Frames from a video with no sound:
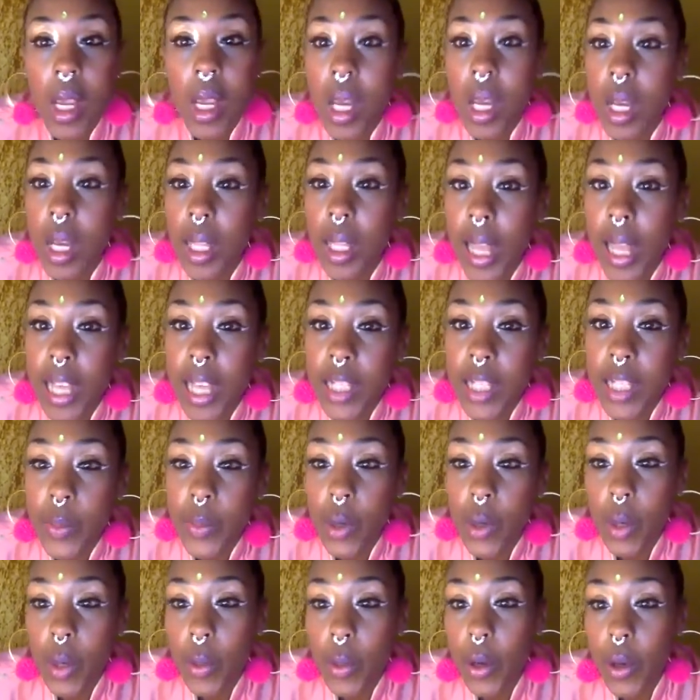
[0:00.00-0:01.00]
Alas,
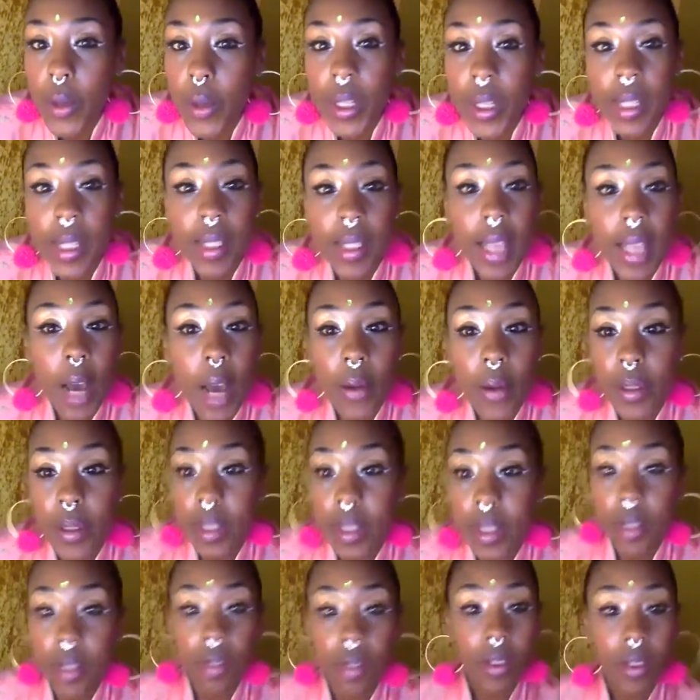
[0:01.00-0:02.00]
poor Proteus, thou hast
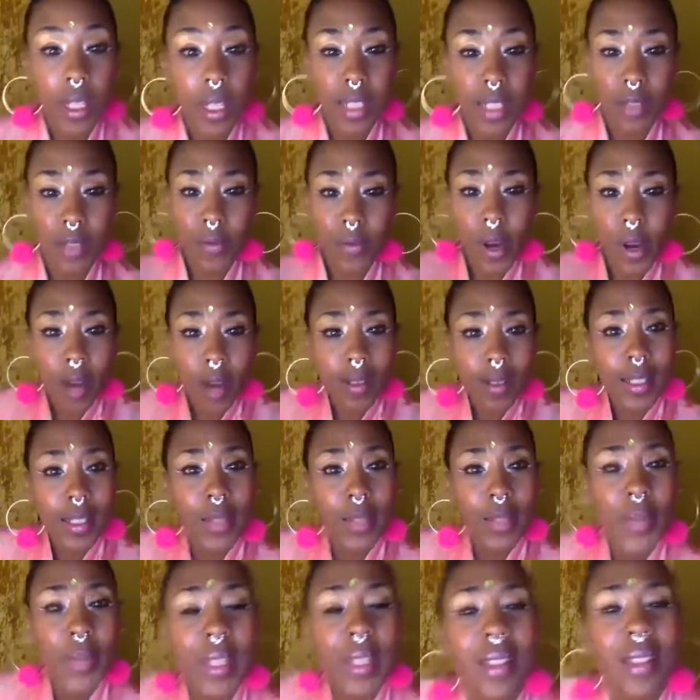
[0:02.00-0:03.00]
entertained a fox to
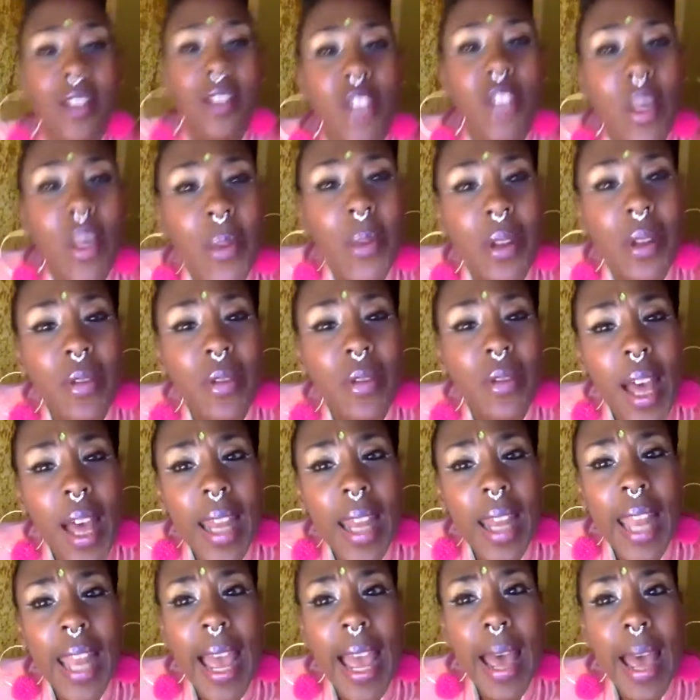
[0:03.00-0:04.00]
be the shepherd of thy
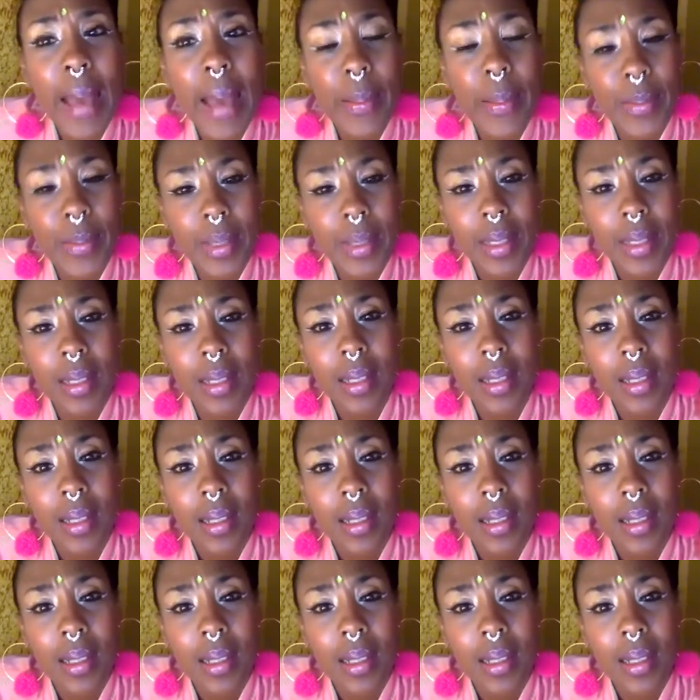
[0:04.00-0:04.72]
lambs.